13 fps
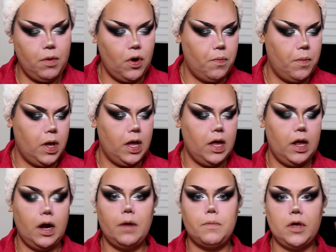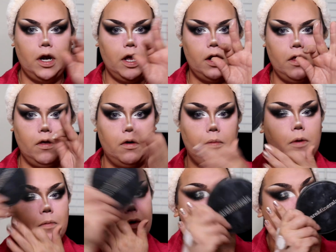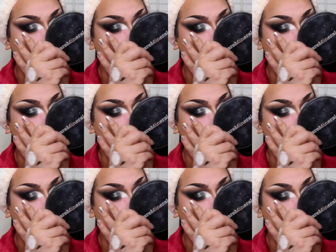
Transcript: moment. I'm going to add a little bit more